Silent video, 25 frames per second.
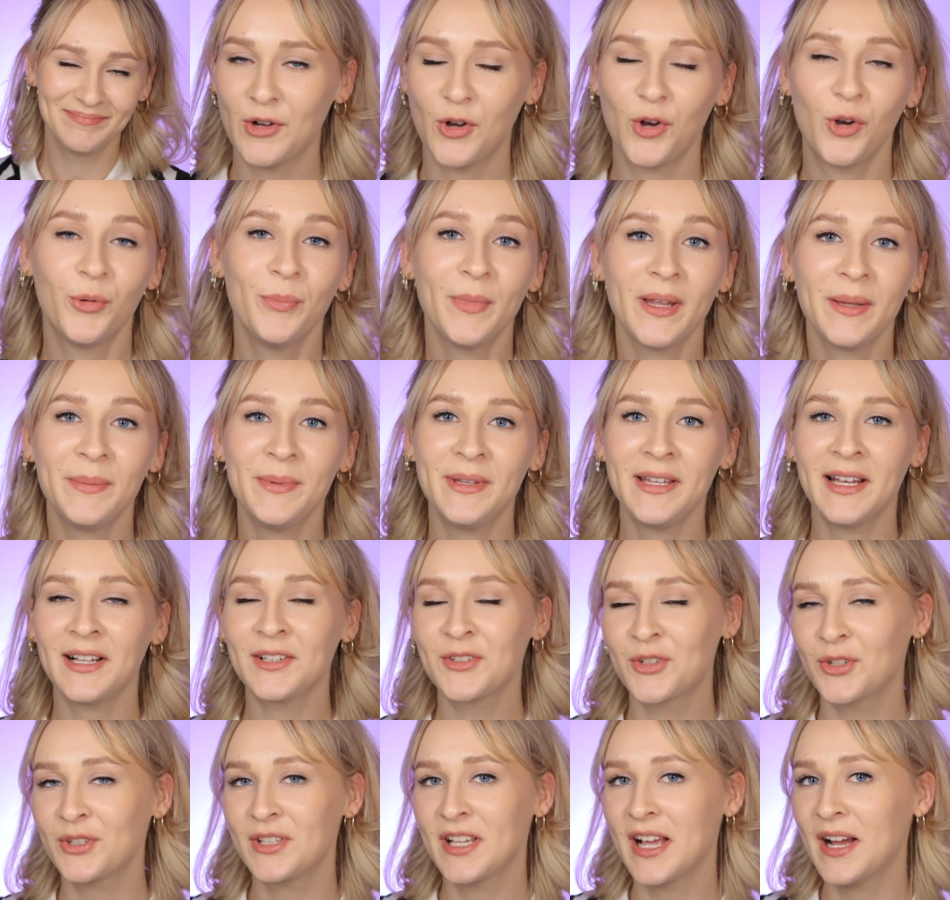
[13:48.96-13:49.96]
Or maybe I'll
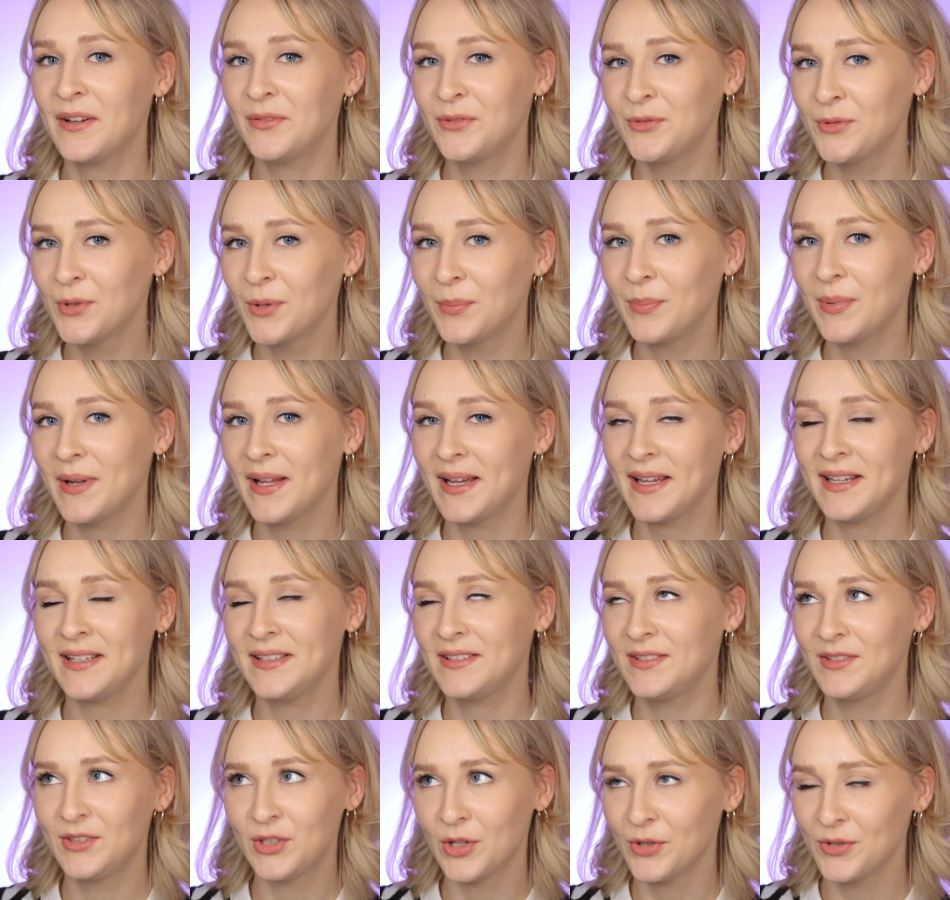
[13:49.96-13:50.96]
just have to
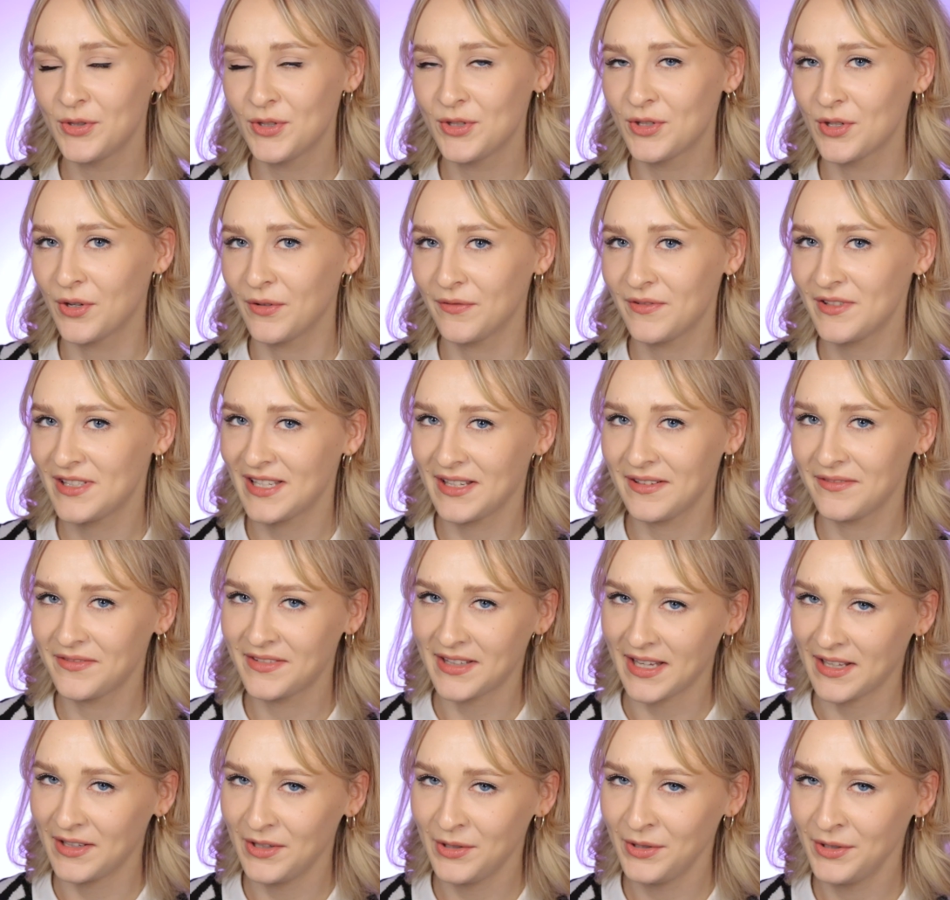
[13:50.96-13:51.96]
apply tons of
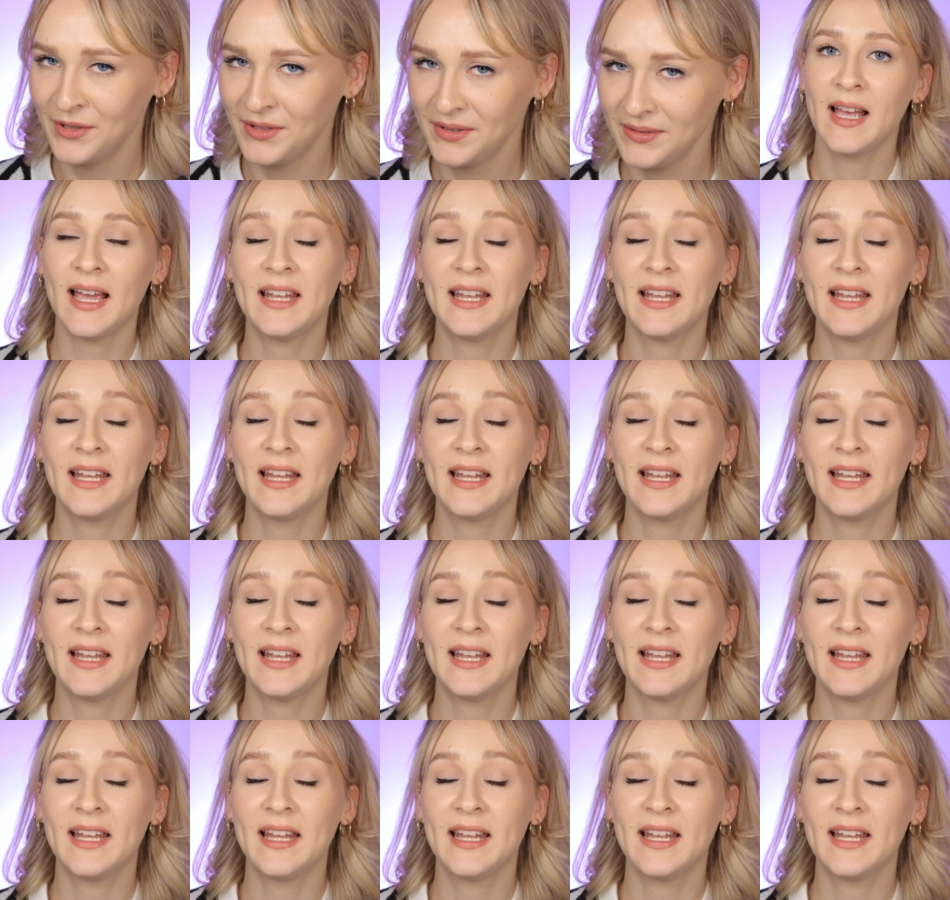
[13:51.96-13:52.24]
self-tanner.